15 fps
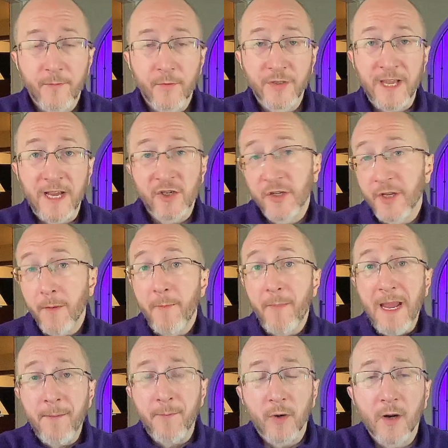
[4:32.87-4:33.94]
There's actually a
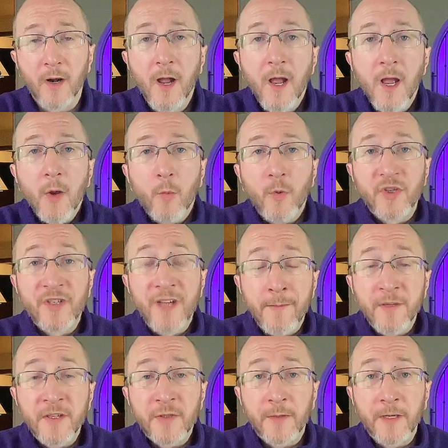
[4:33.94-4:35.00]
paper which
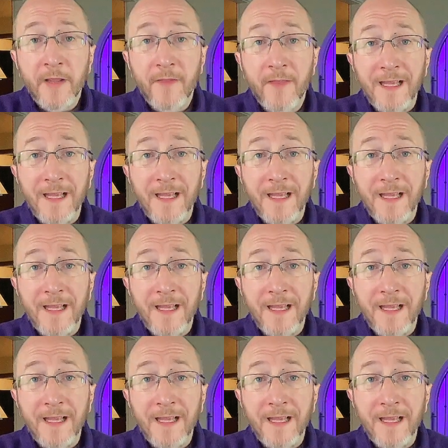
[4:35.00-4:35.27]
demonstrated